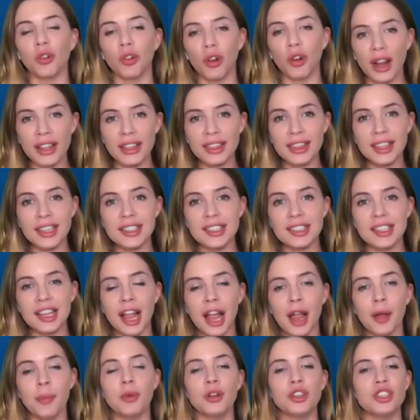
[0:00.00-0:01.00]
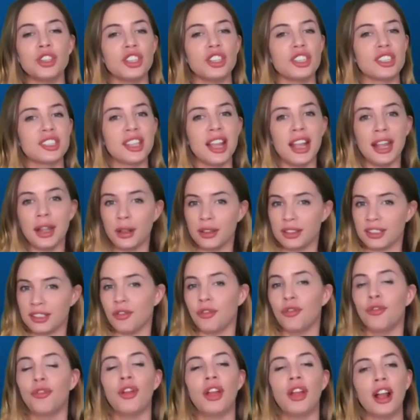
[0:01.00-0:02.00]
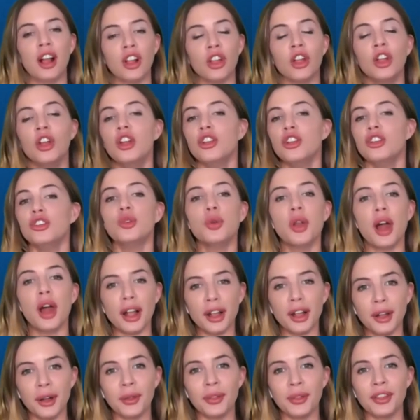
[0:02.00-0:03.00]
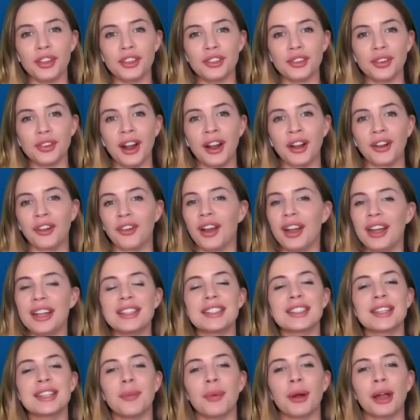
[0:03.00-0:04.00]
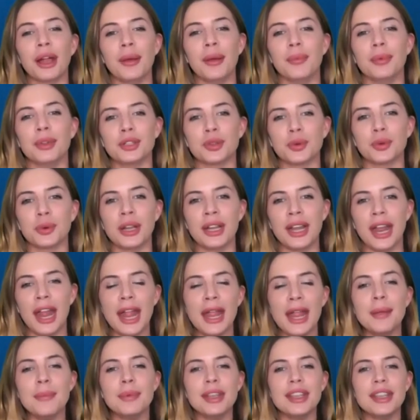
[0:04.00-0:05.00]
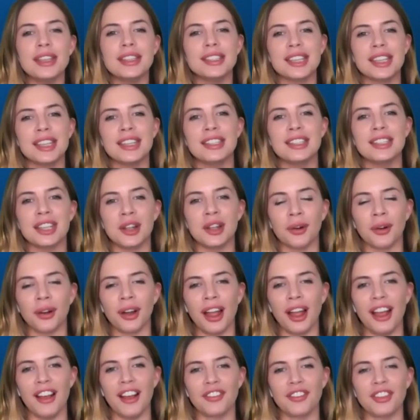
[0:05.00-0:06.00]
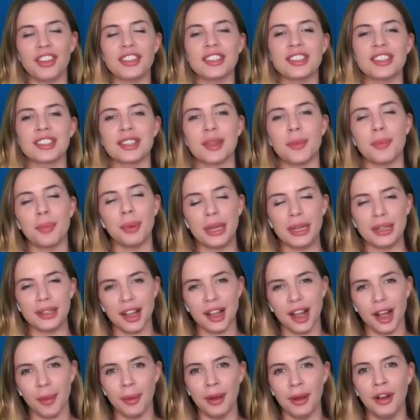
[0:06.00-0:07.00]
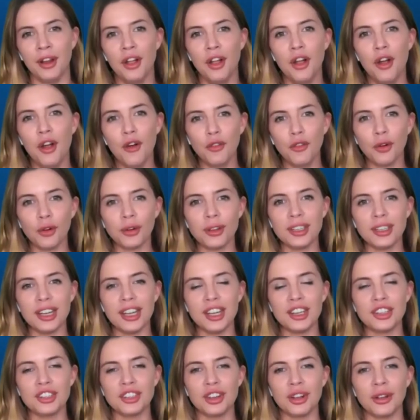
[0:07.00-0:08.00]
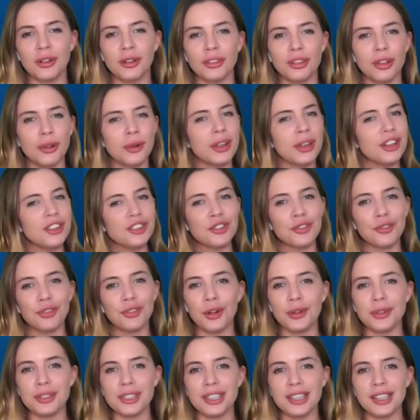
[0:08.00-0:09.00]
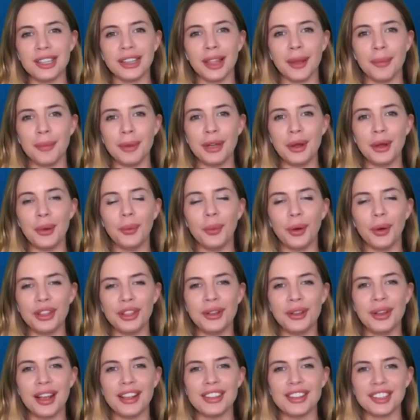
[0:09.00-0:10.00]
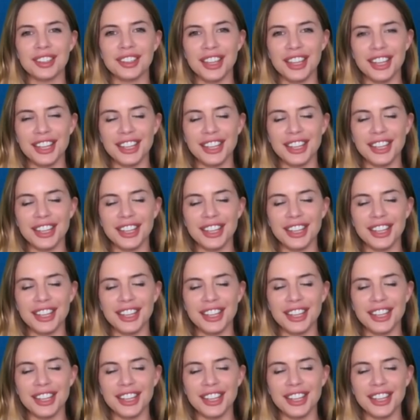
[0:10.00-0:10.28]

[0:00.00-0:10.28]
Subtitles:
it right this time? Would you say it's a fail, do not go this route? Grade it somewhere in between A, B, C, D, or F. This is the pinned comment for today's show. So get your votes in. Let me know what you guys are